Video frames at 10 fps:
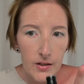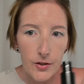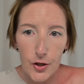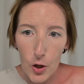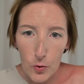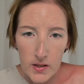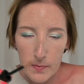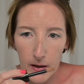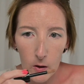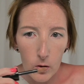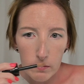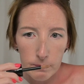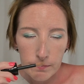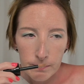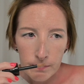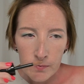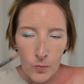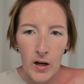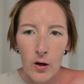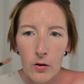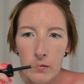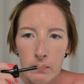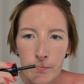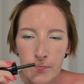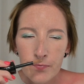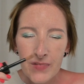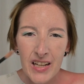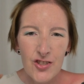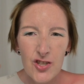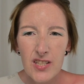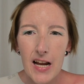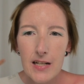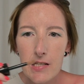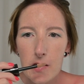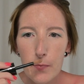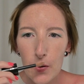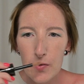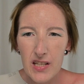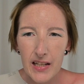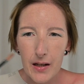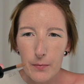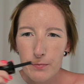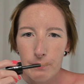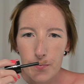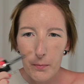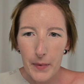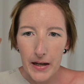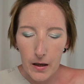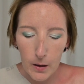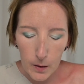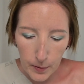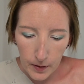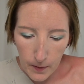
No smell. Well, it just kind of smells like makeup.